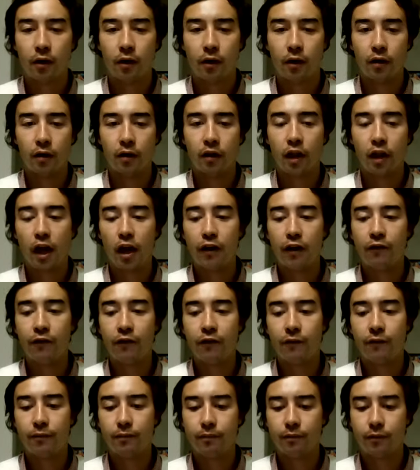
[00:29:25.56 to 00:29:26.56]
uh,
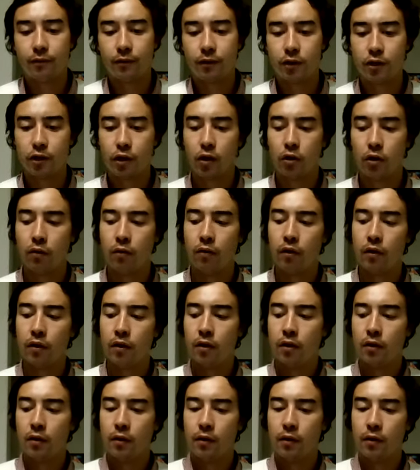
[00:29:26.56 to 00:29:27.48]
life. So